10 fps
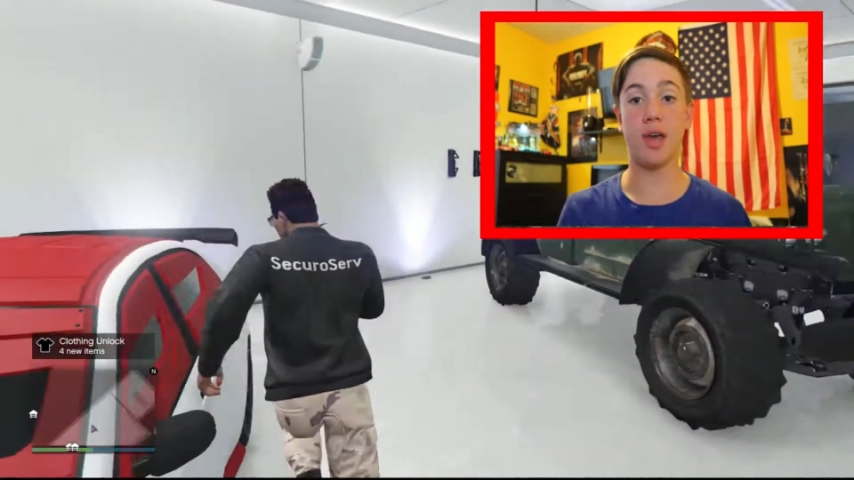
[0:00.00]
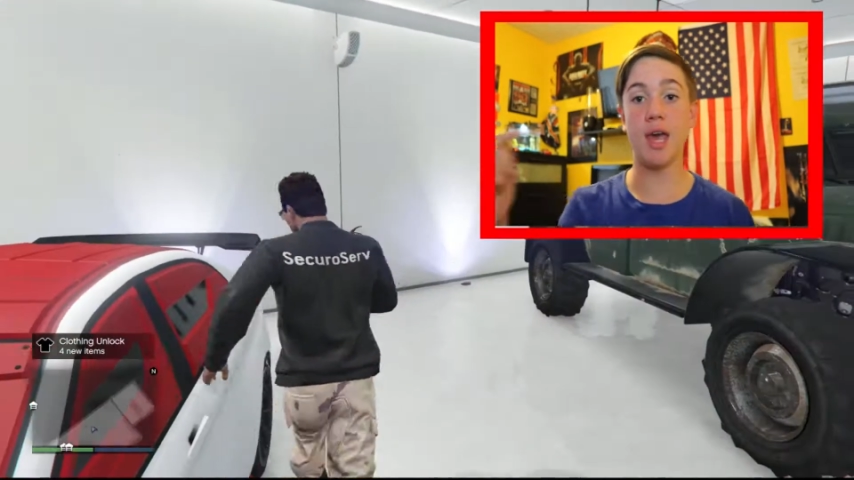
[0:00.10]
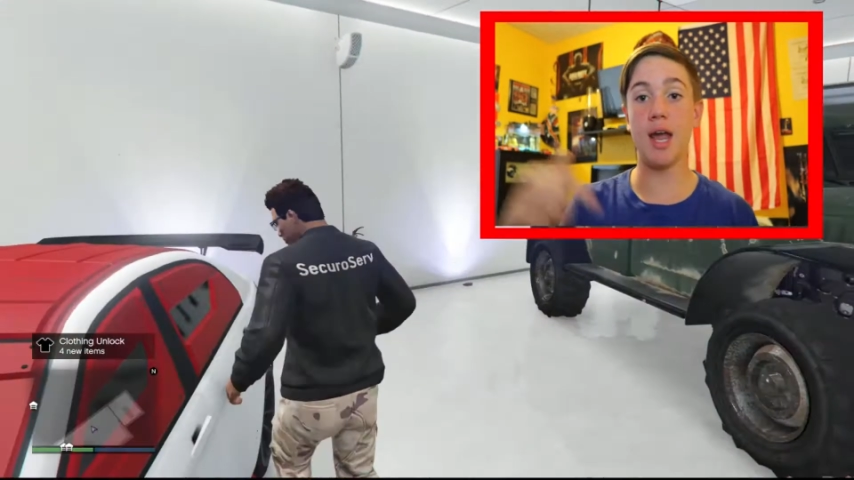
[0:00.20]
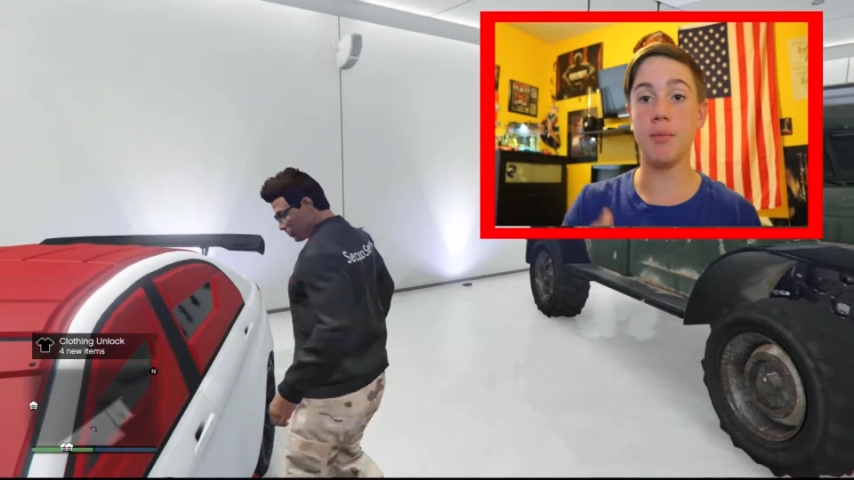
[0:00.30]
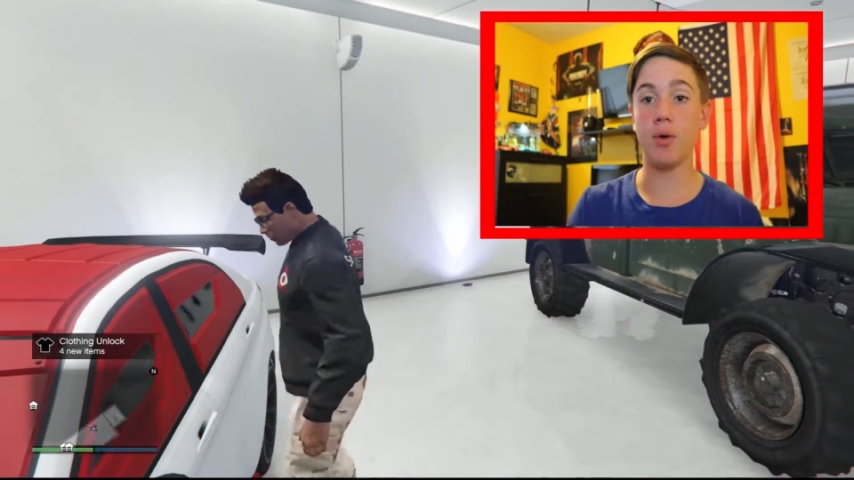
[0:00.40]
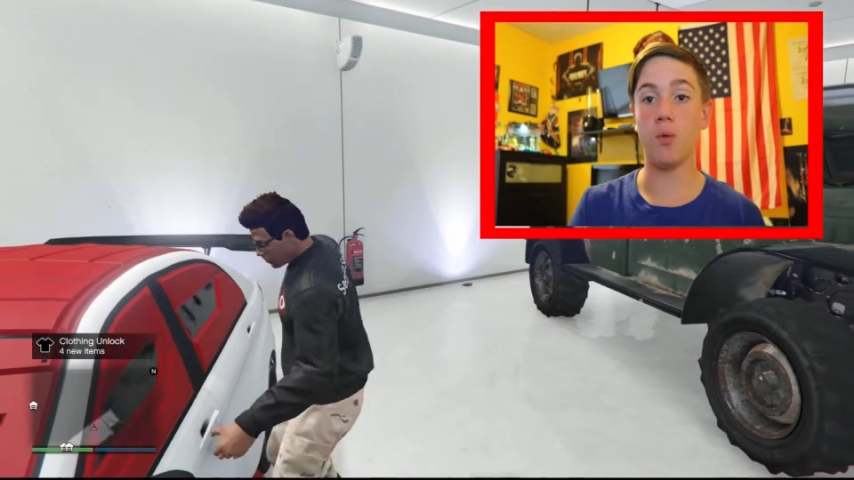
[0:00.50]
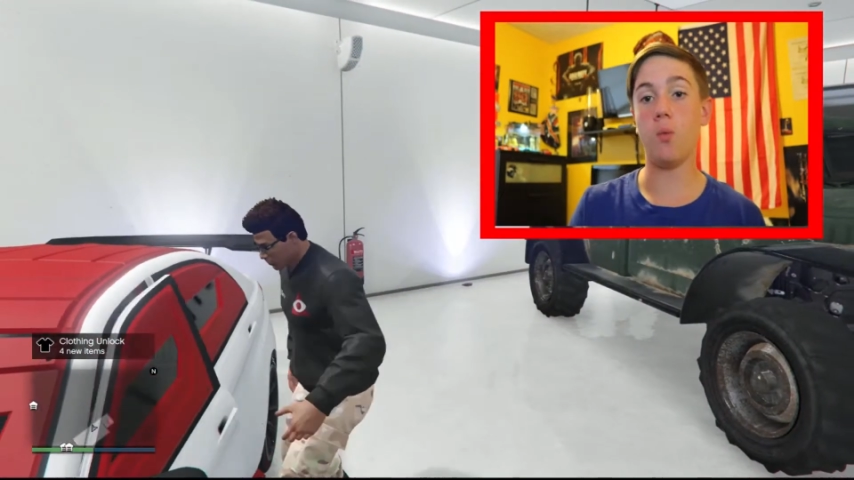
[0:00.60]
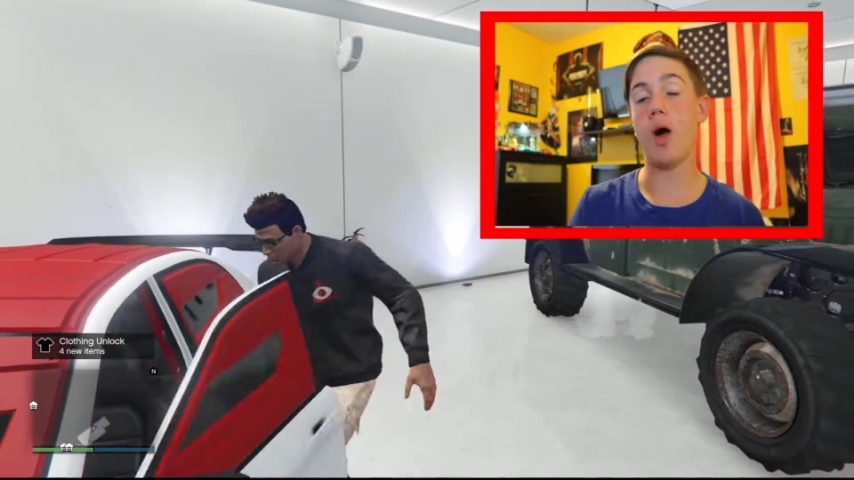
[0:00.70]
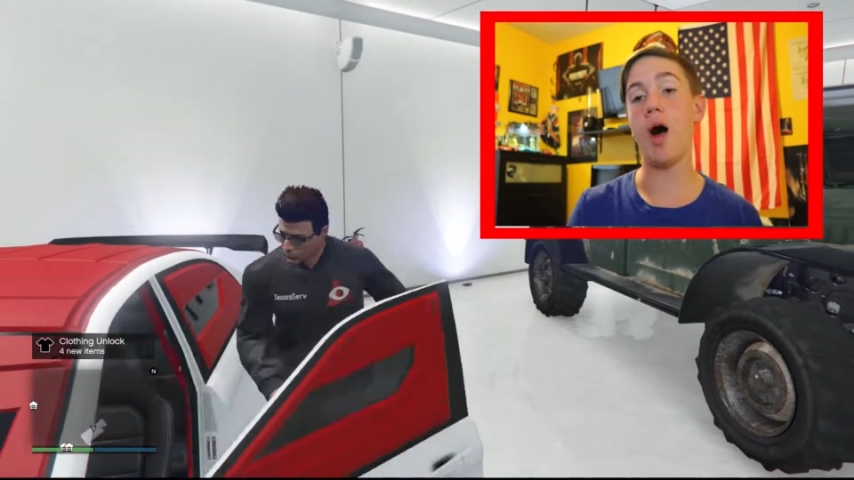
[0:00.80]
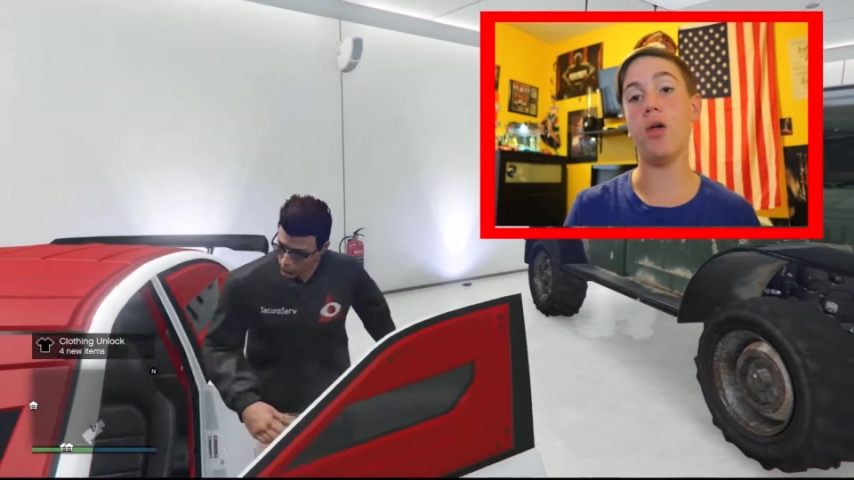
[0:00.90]
camera
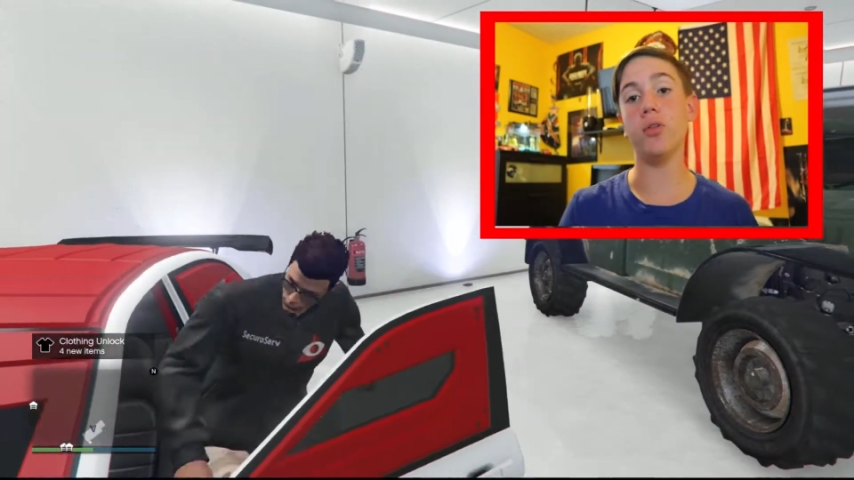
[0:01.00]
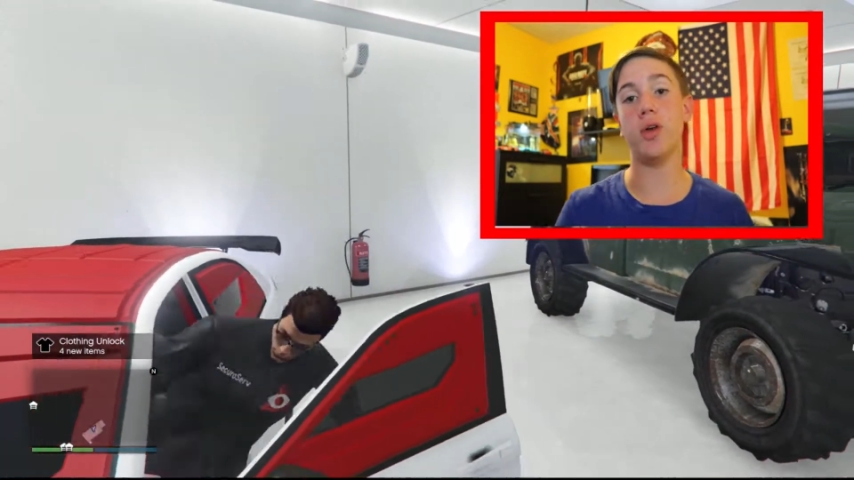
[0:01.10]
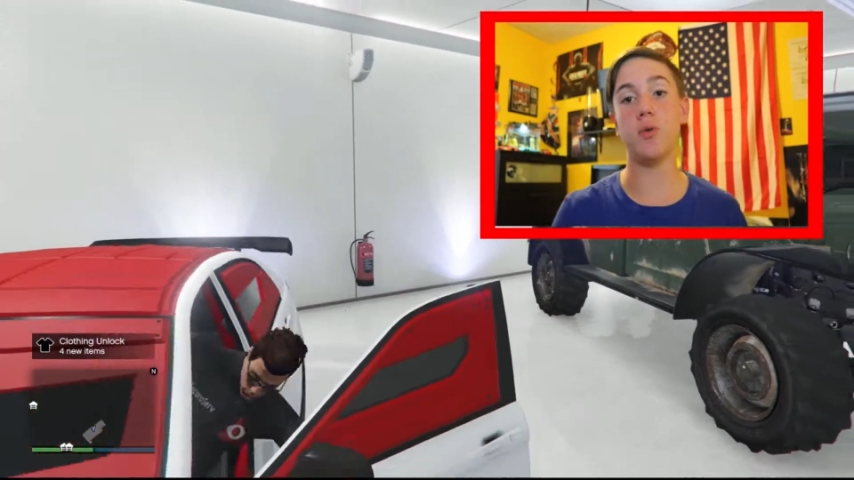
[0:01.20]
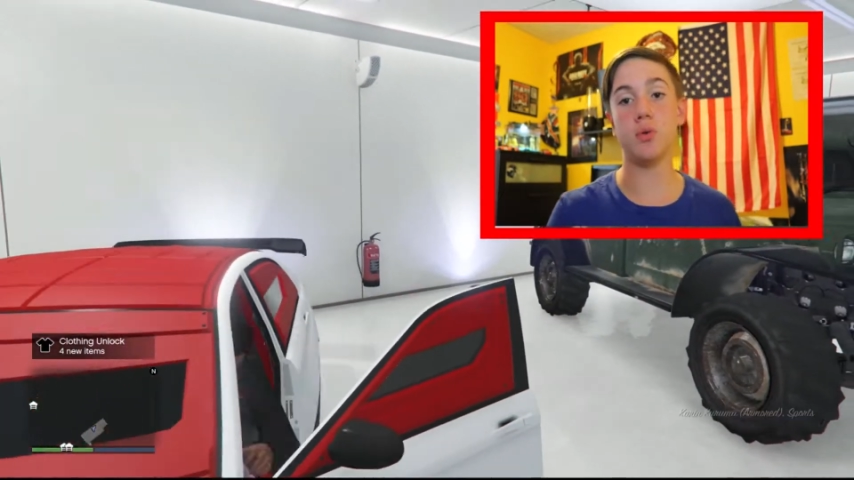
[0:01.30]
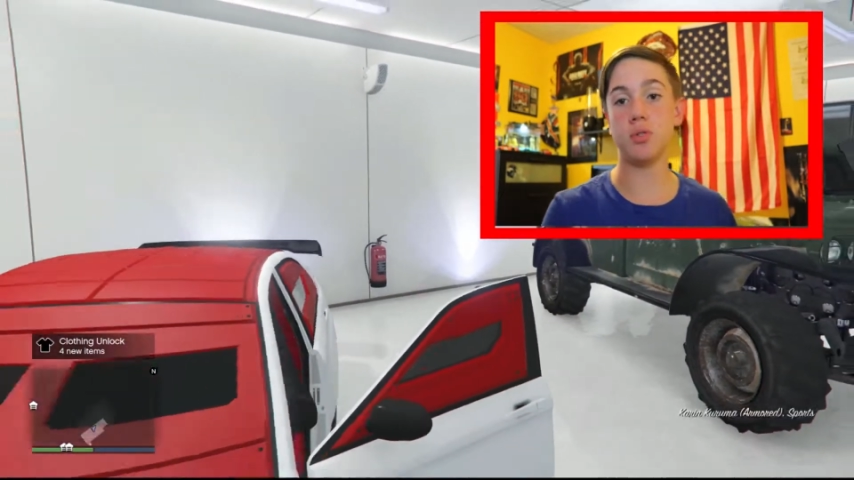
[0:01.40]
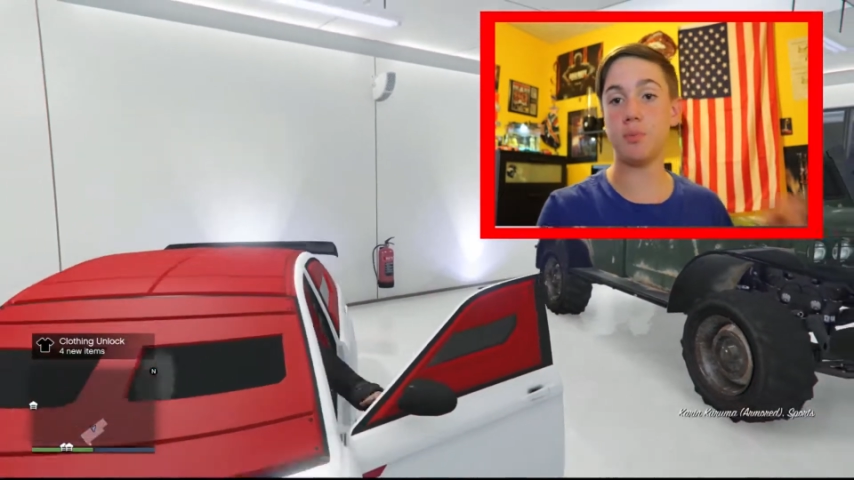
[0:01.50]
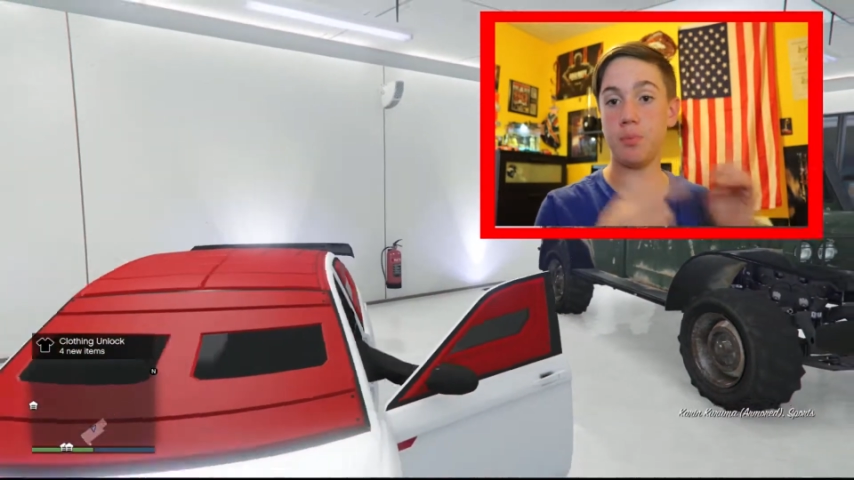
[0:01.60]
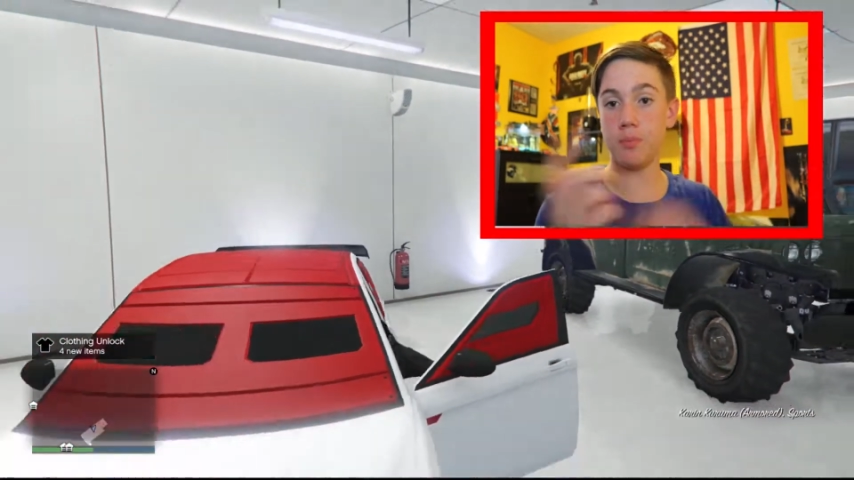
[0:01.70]
while it was